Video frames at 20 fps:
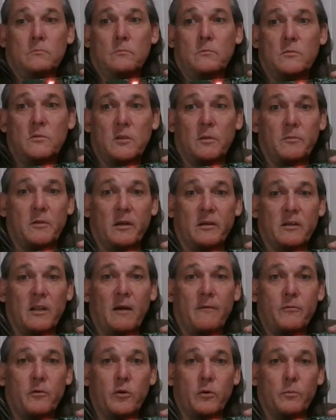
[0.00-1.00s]
something like
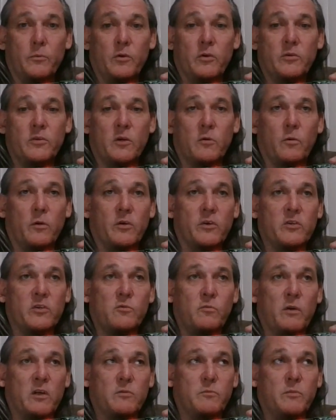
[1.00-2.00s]
that for your music, where you
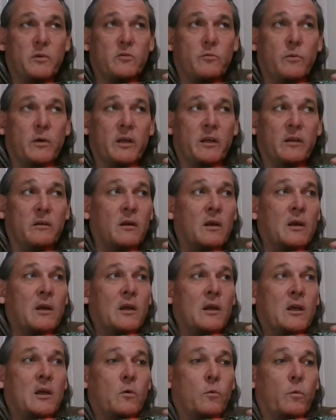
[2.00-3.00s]
switch between
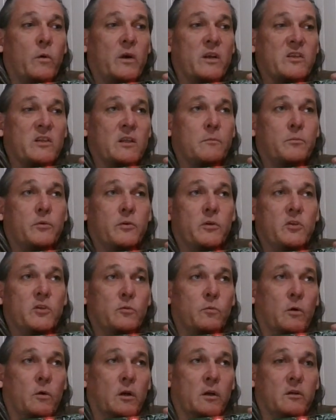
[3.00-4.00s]
which inputs
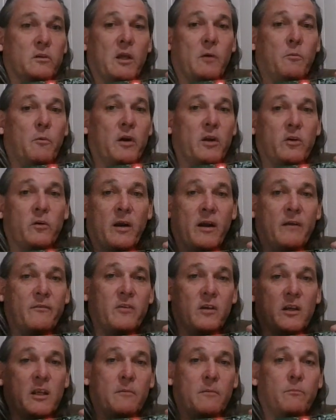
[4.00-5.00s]
you want. That way you don't have
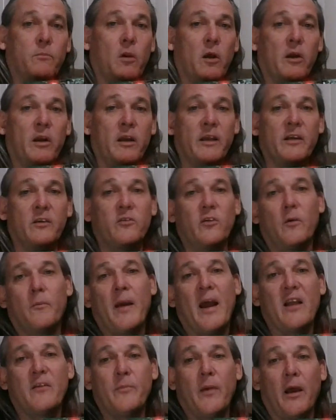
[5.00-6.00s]
to keep plugging into a
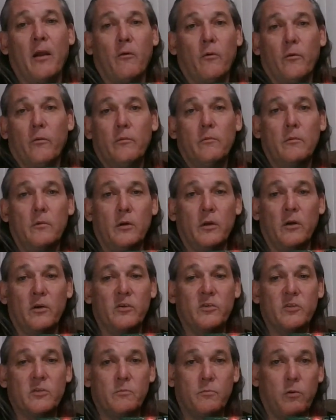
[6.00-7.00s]
patch panel. You
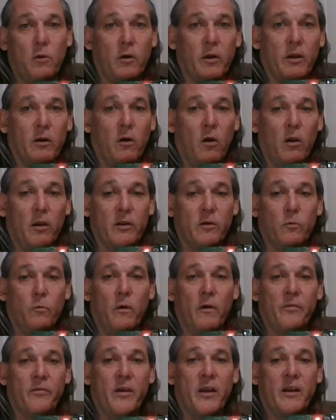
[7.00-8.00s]
just plug it all into
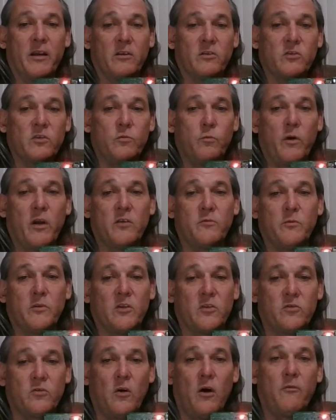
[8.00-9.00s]
one thing and switch with
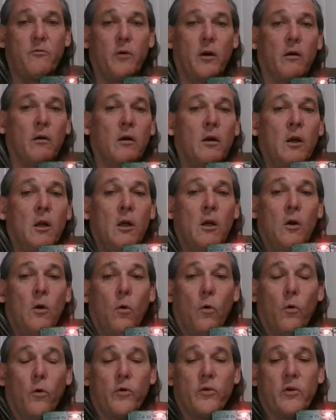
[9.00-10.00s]
the software,
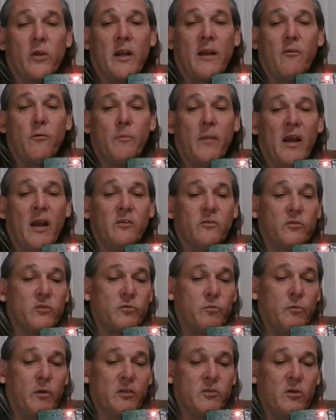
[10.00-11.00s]
or you can have a manual
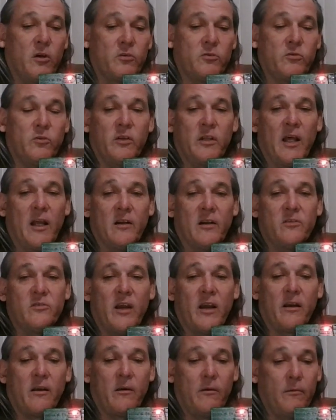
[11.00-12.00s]
switch. I'll show you that in a
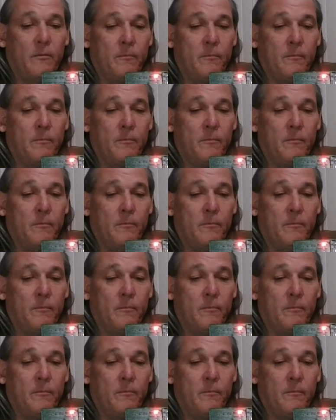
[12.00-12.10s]
second.